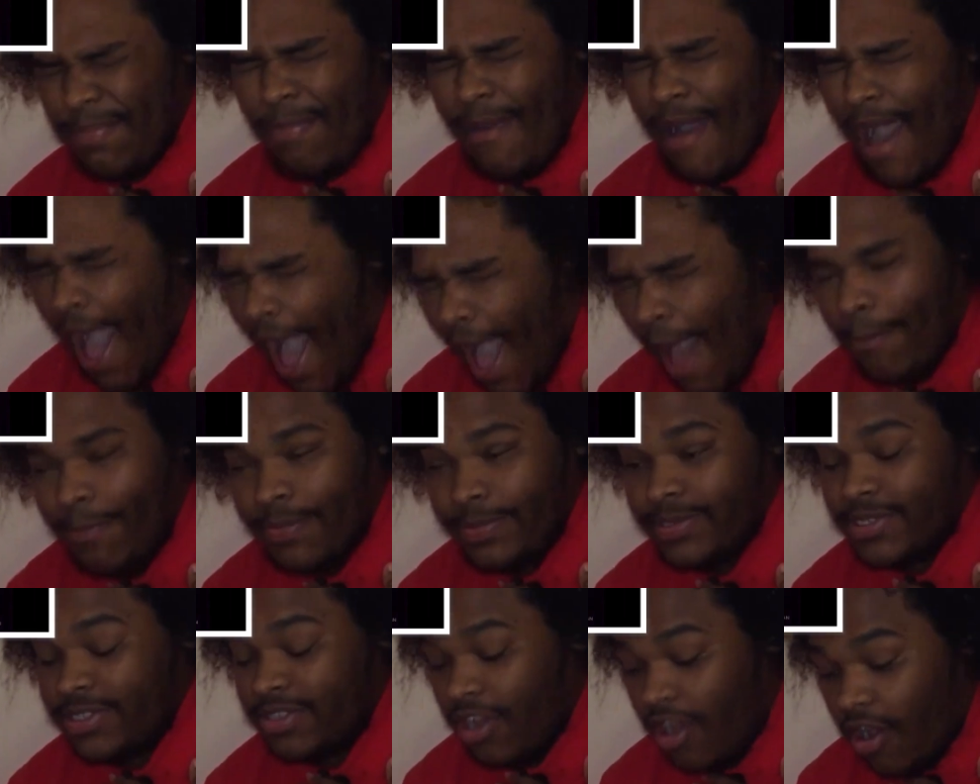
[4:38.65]
pop
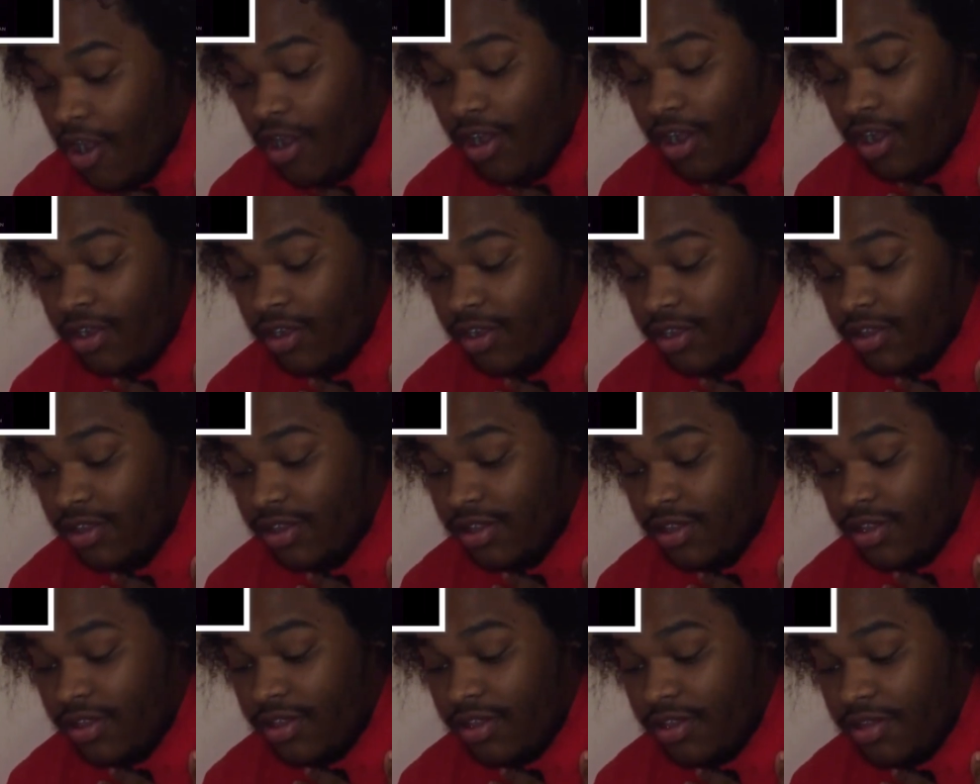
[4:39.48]
song,
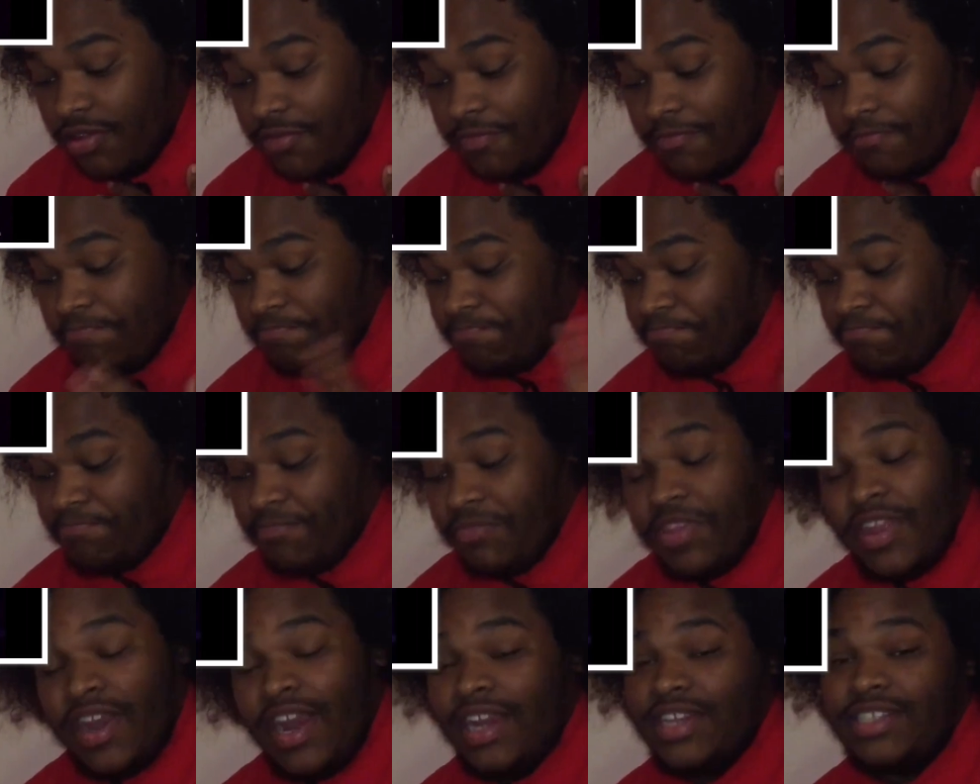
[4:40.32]

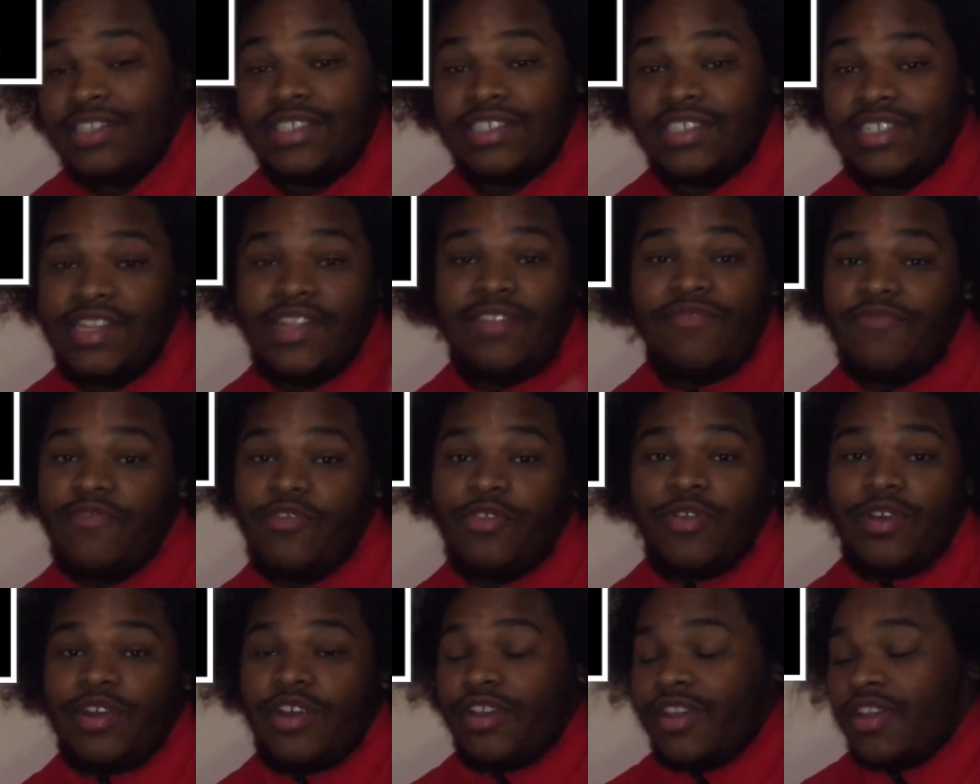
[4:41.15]
and I just live
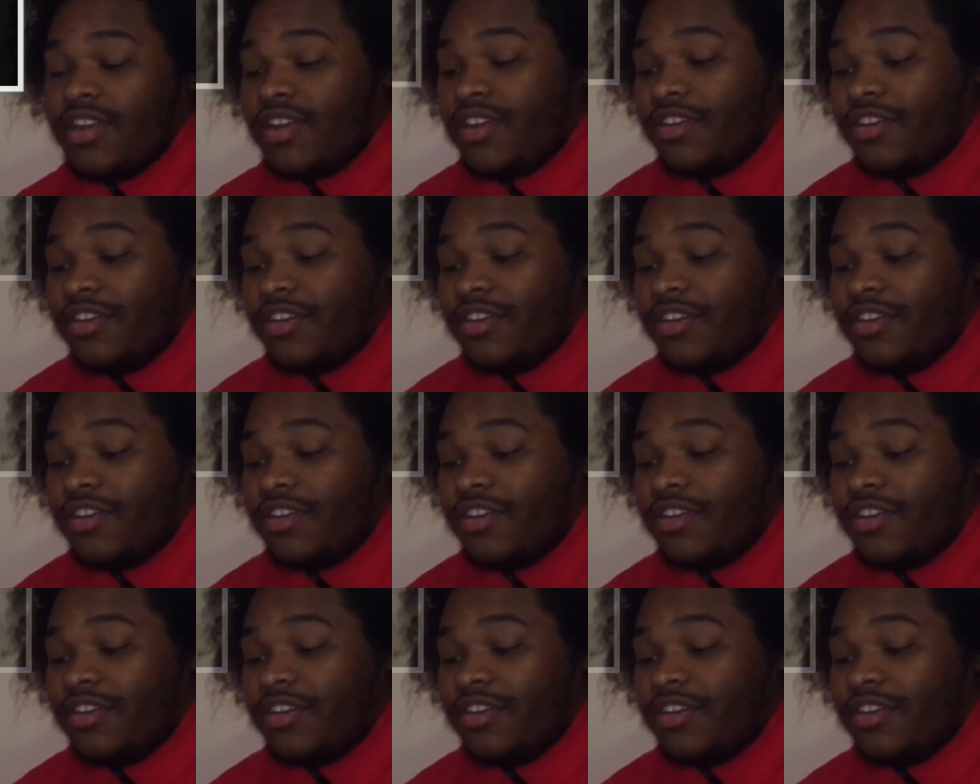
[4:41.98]
for it,